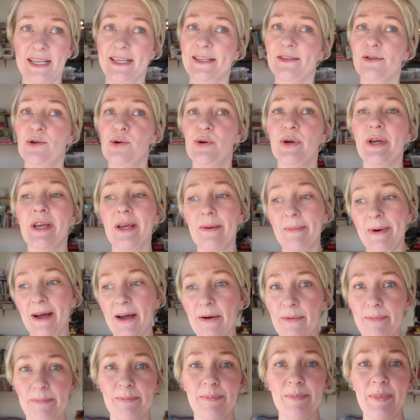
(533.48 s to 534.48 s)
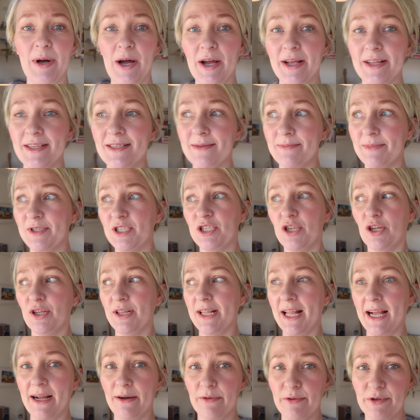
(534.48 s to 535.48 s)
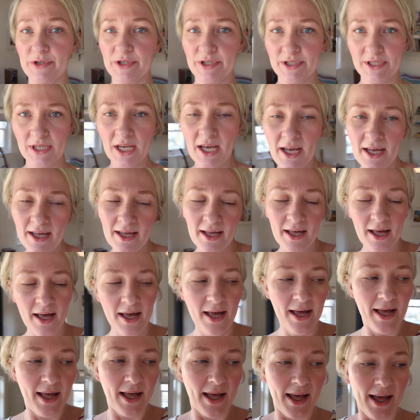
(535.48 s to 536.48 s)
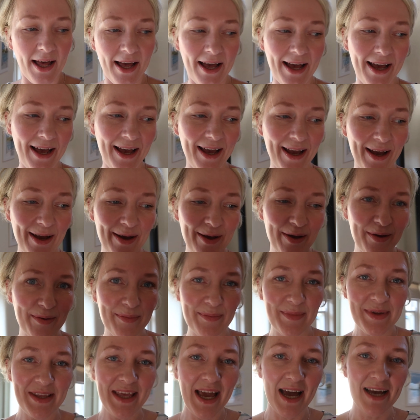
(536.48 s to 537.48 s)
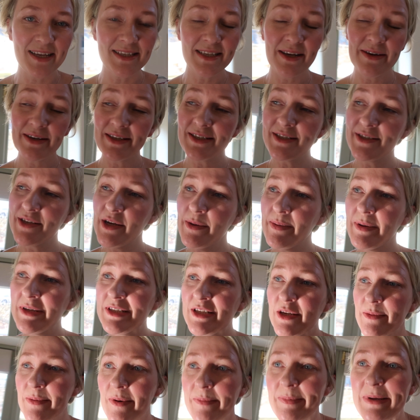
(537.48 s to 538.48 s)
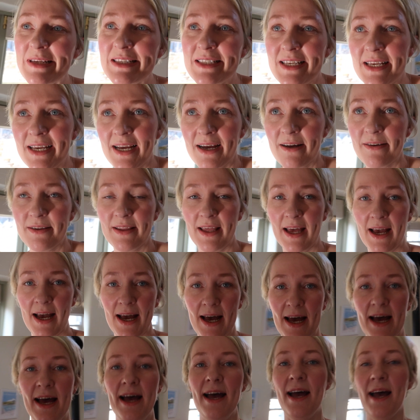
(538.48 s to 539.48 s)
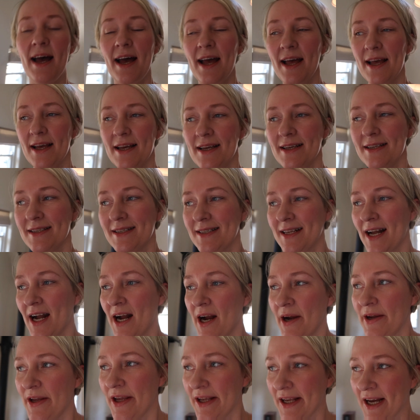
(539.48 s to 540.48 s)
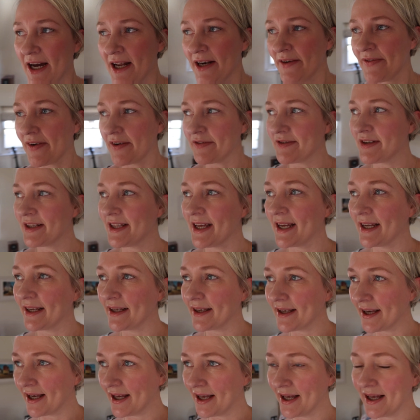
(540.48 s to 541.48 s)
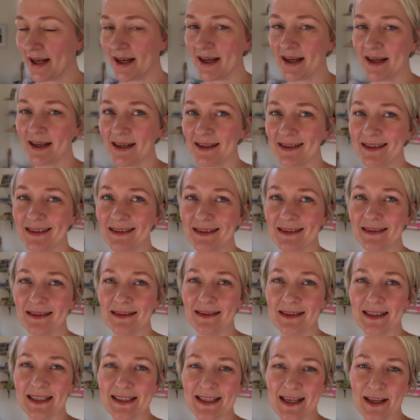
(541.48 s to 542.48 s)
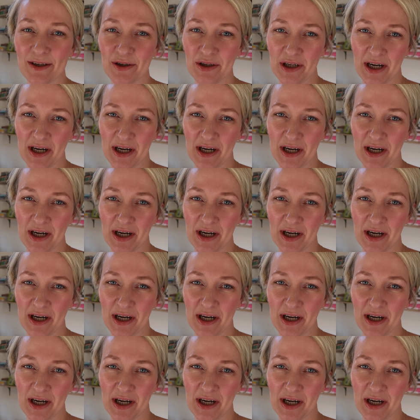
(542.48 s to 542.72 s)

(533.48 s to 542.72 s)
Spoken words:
like talking about buying some sun loungers. So it's super, super busy out there. So you kind of have to think, is it